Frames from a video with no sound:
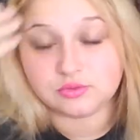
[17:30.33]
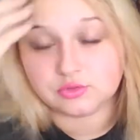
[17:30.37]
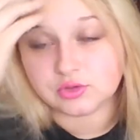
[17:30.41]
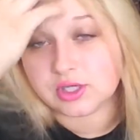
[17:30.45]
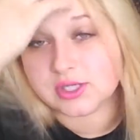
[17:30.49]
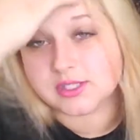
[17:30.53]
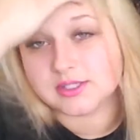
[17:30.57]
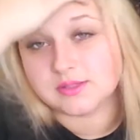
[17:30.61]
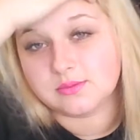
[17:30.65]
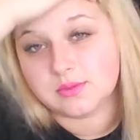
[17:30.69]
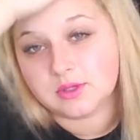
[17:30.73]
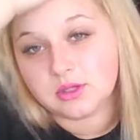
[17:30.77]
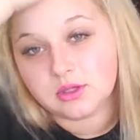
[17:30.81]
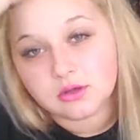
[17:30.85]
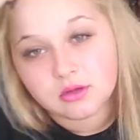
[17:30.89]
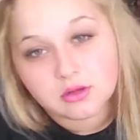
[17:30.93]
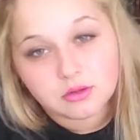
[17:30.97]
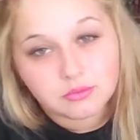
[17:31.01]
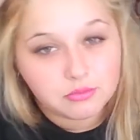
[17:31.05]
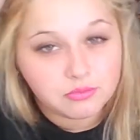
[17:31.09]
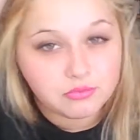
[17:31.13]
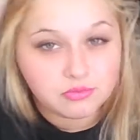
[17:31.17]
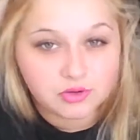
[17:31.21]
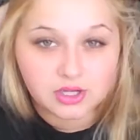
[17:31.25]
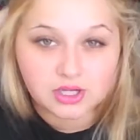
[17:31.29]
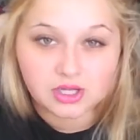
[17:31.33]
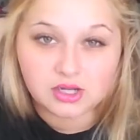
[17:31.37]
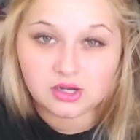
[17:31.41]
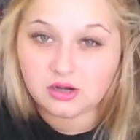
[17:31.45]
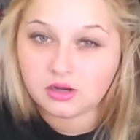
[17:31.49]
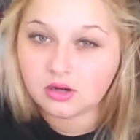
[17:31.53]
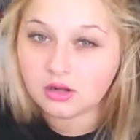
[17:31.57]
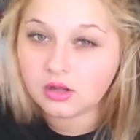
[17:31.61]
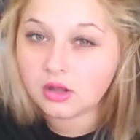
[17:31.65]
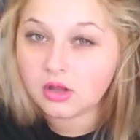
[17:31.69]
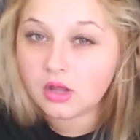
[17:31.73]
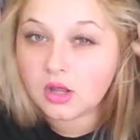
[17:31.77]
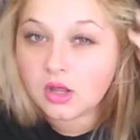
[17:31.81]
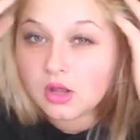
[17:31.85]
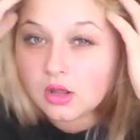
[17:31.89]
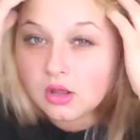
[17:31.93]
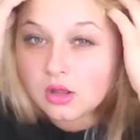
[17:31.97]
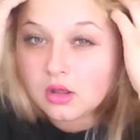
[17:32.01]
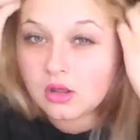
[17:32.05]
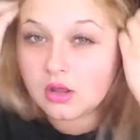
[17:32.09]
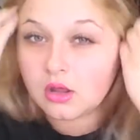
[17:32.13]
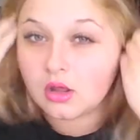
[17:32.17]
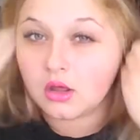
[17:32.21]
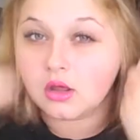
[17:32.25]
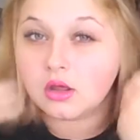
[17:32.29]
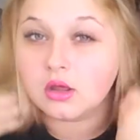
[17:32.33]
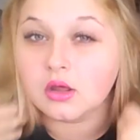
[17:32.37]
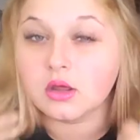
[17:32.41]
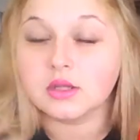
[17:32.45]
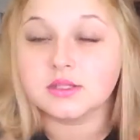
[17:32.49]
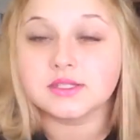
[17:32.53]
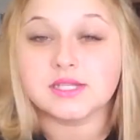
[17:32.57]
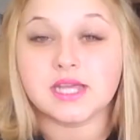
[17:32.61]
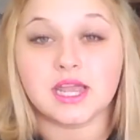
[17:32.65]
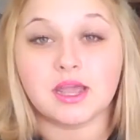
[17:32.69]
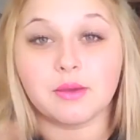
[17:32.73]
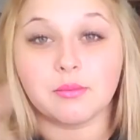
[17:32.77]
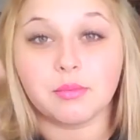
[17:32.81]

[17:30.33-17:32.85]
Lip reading: Trust me, you could freaking take